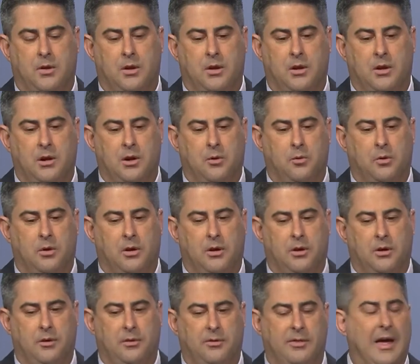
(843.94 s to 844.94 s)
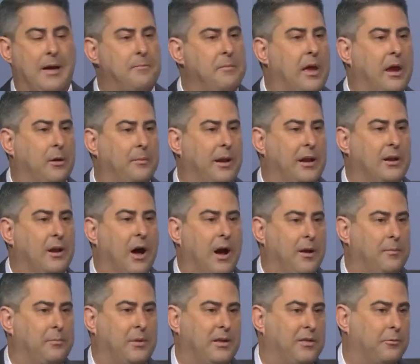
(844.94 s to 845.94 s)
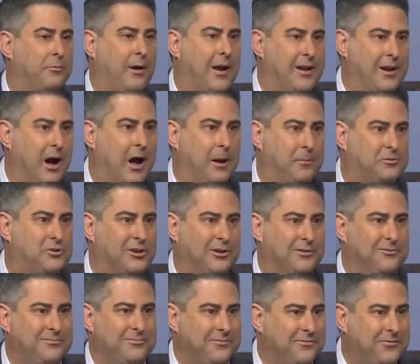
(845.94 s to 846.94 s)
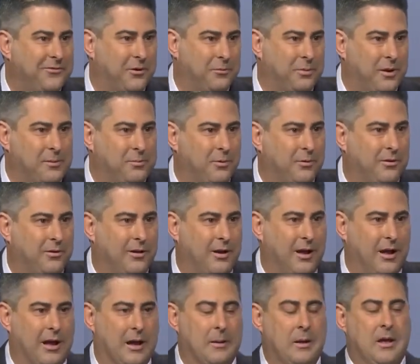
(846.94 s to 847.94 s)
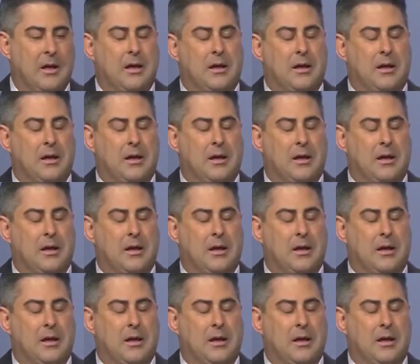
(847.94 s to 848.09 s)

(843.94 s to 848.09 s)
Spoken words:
that may or may not be the right option for people,